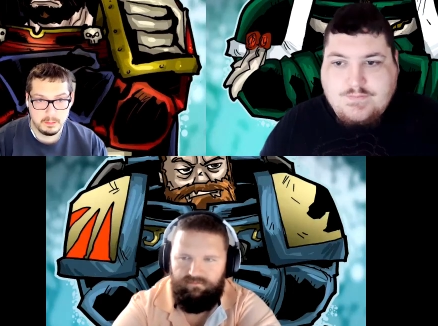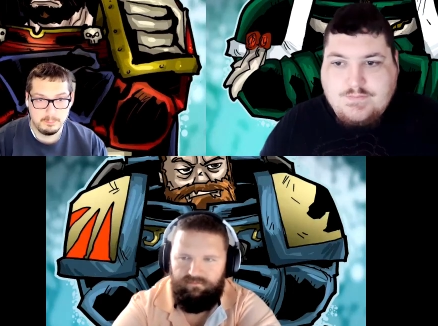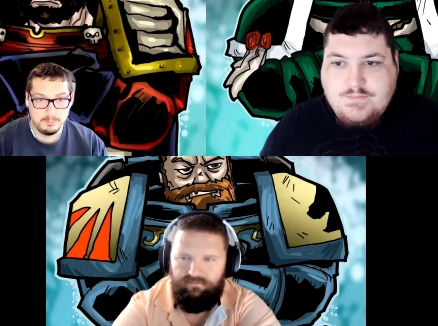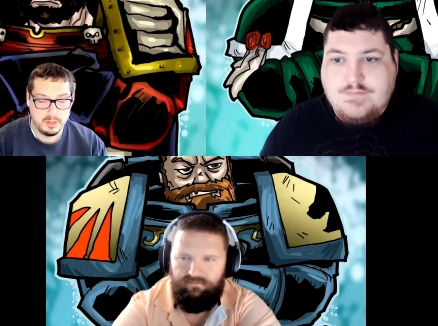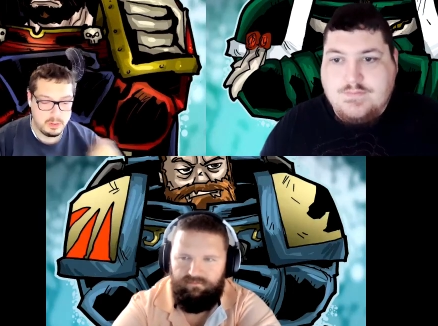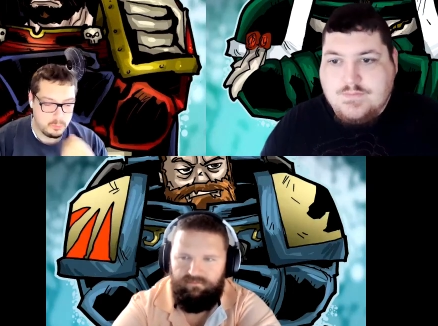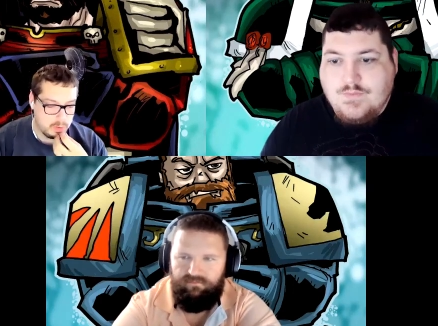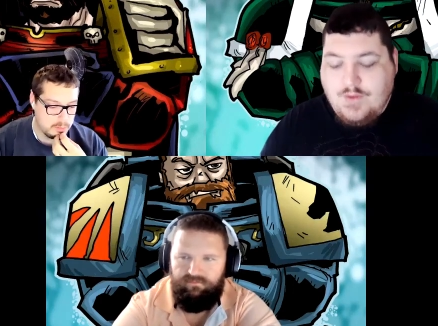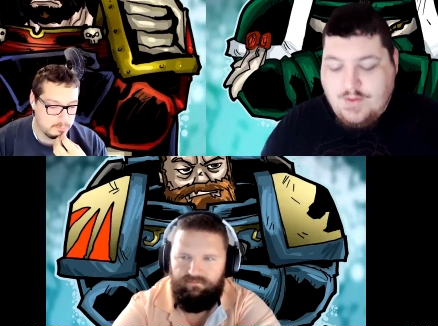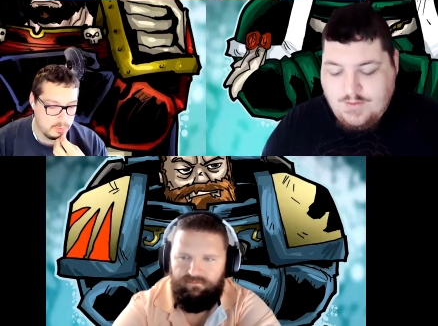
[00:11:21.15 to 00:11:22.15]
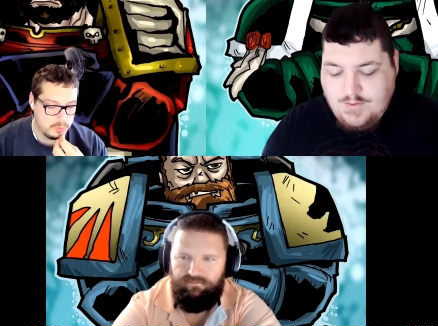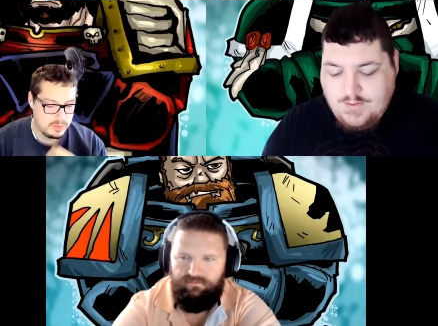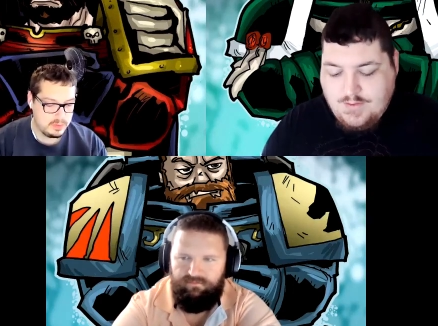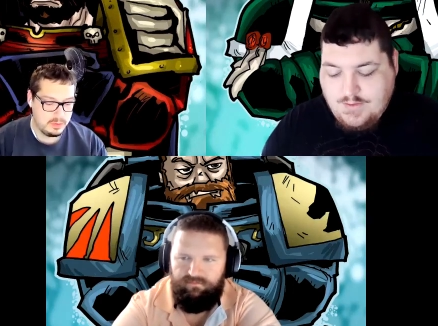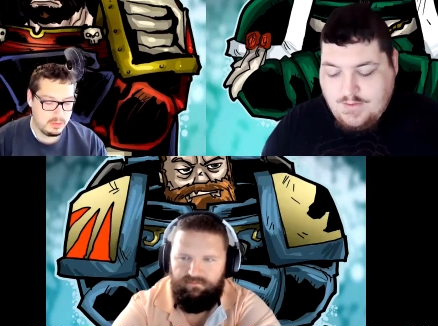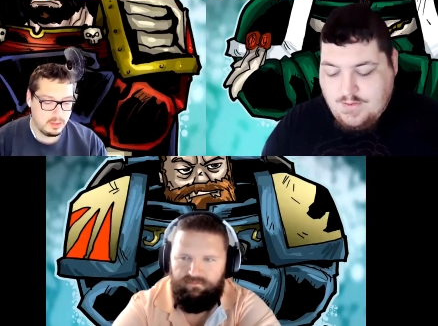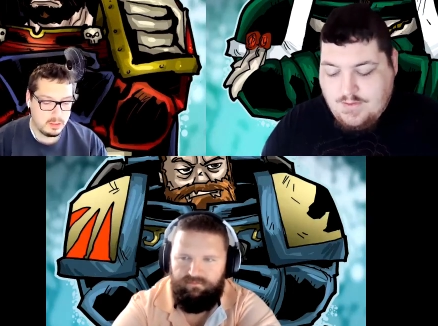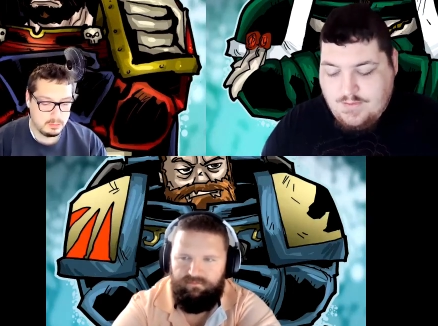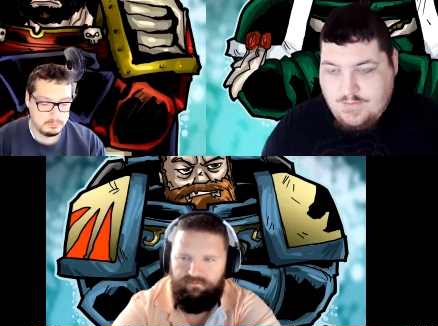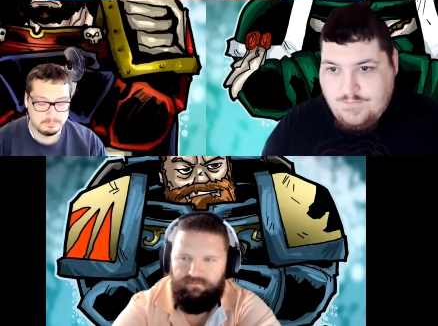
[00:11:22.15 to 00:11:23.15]
Speaker 1: But while most
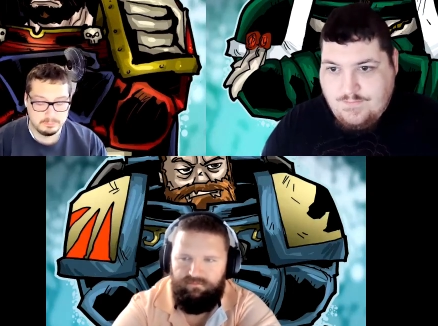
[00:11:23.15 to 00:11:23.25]
um,